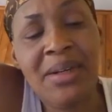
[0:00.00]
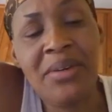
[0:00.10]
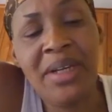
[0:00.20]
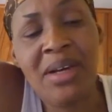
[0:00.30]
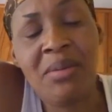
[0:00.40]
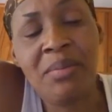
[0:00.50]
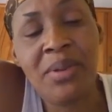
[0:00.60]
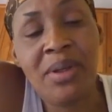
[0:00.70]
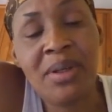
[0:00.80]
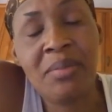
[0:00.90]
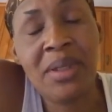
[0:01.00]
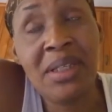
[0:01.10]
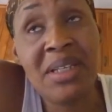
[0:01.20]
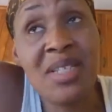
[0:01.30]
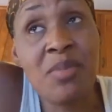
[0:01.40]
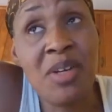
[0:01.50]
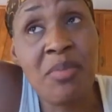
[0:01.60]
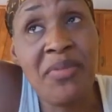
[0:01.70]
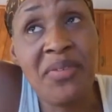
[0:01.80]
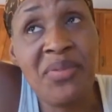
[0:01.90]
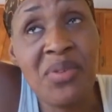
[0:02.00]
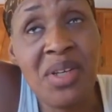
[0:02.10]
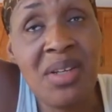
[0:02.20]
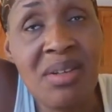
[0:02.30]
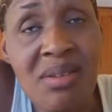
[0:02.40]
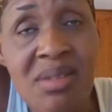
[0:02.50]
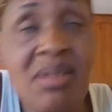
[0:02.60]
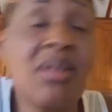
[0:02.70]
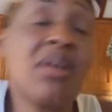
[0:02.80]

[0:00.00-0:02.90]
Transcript: oh yeah, unblock me. Linda's blocked me for 4 years.